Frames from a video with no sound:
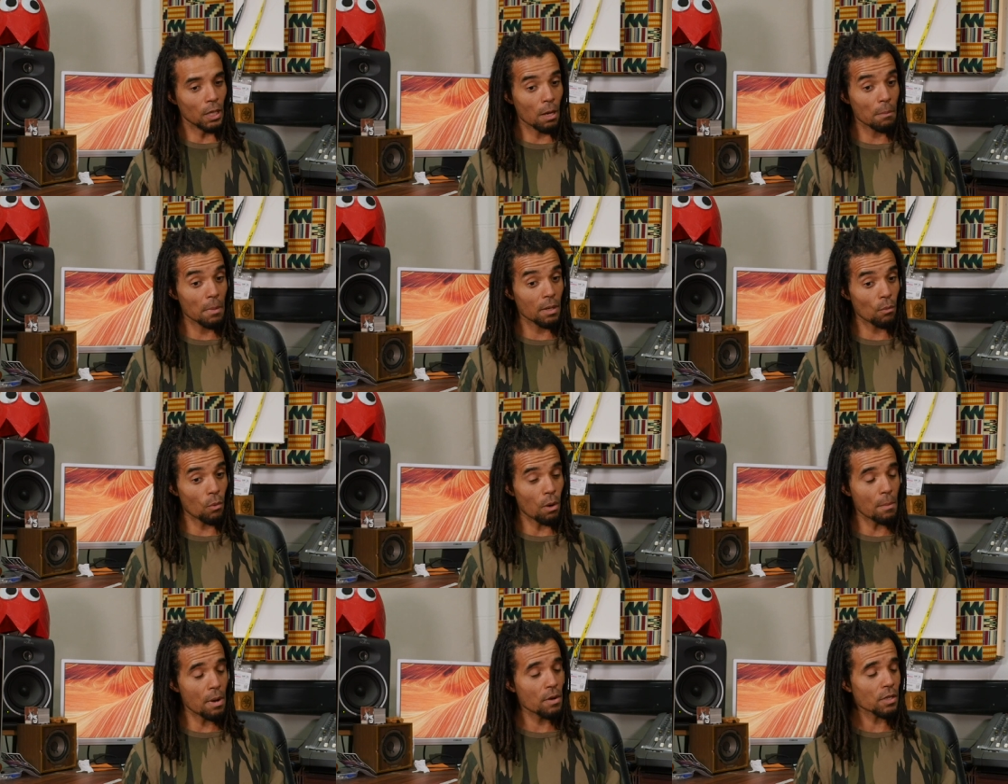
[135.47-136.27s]
Um, and
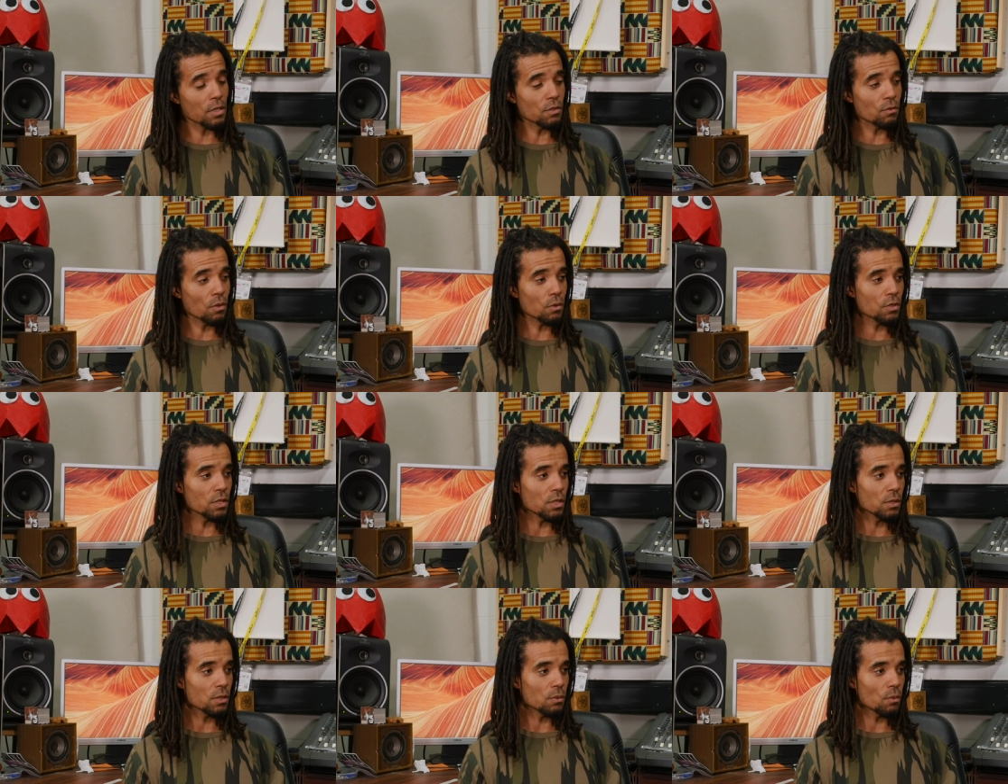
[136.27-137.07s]
what America's role
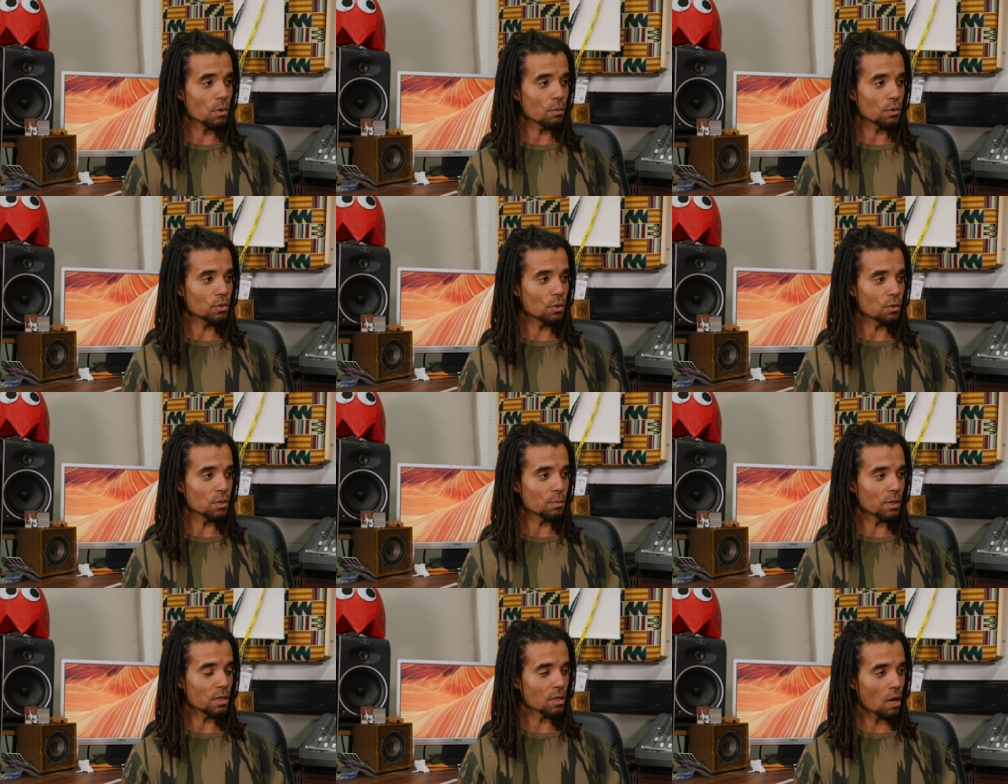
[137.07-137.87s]
since World War II
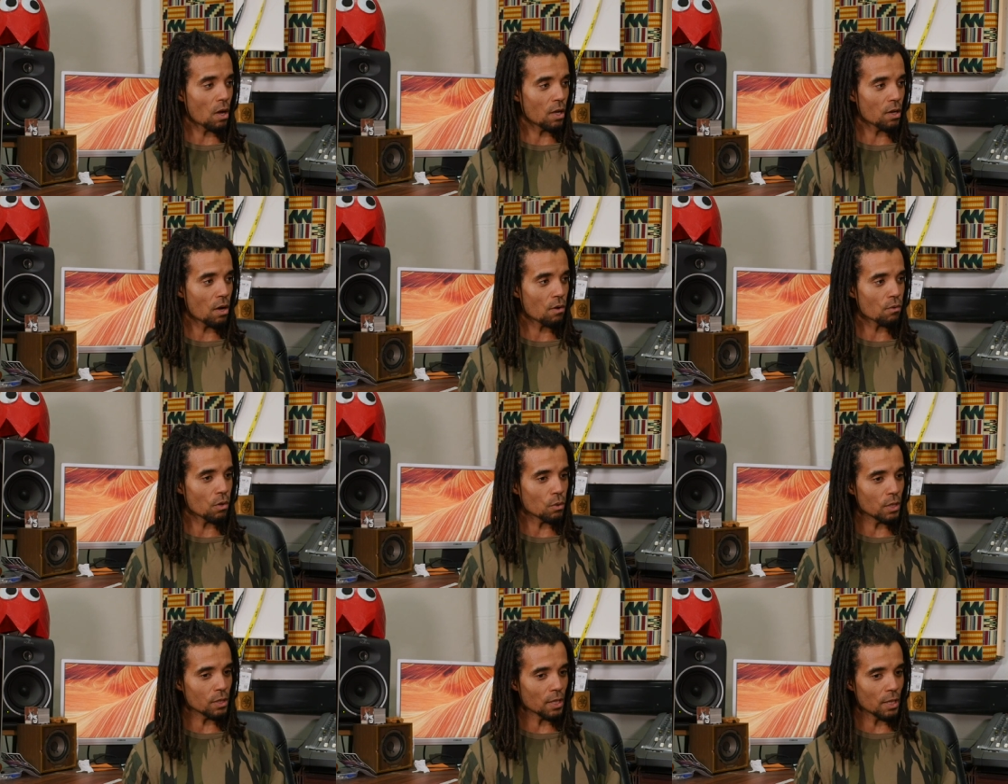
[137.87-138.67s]
has been and our, and our
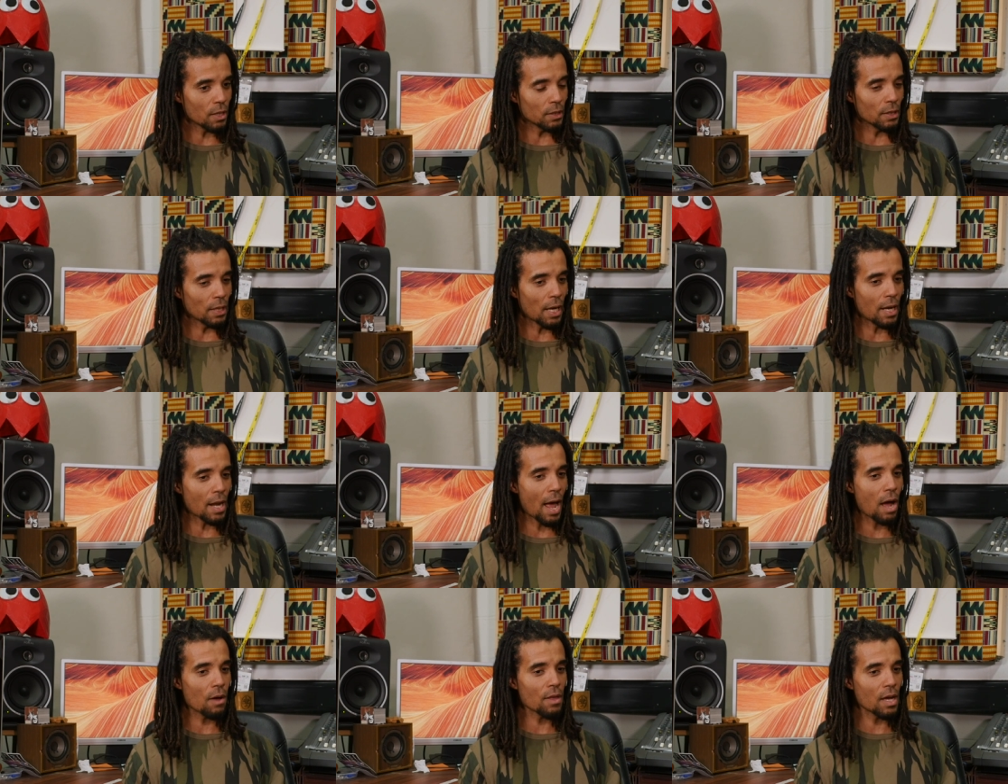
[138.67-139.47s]
role in that and
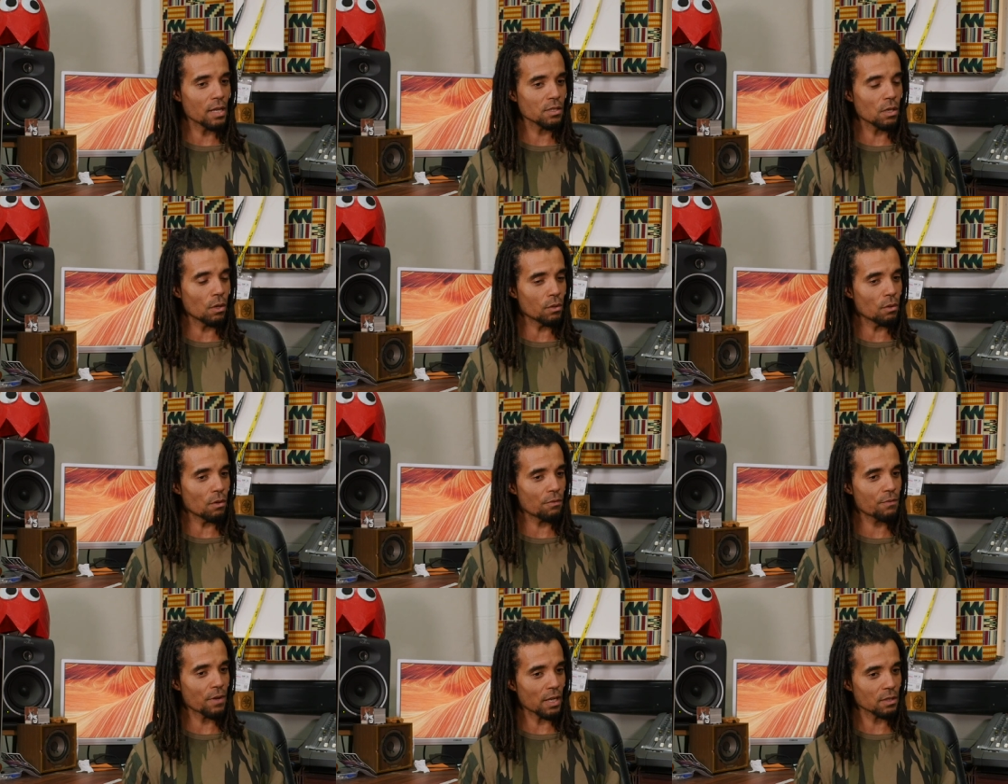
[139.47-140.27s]
how that is going to
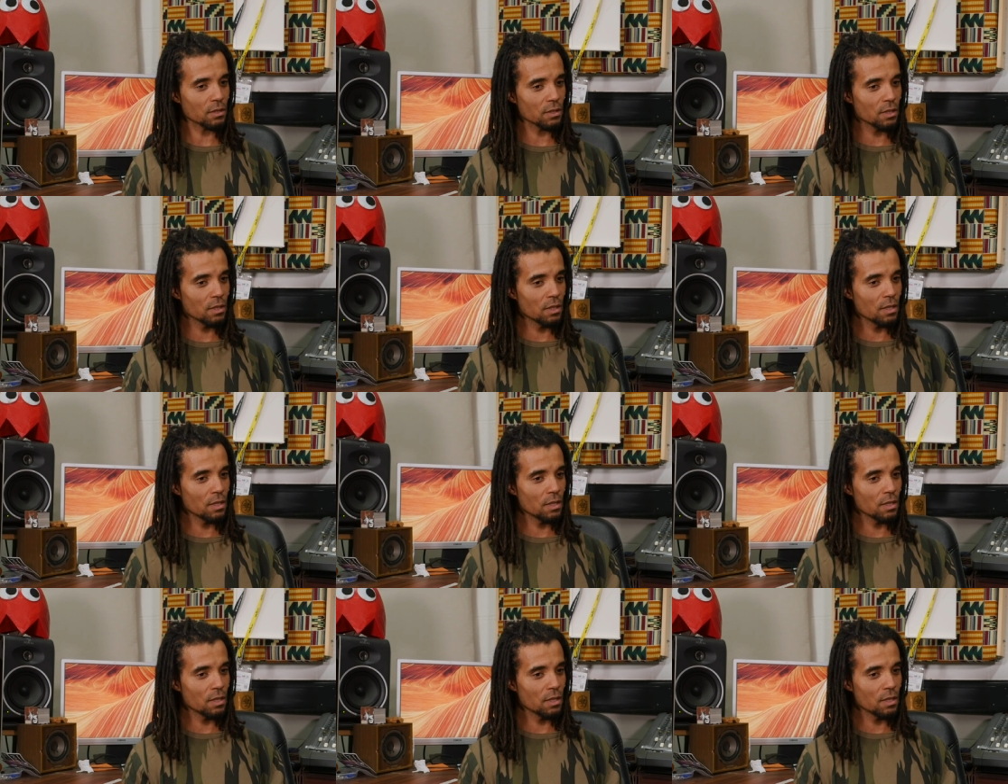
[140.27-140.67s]
affect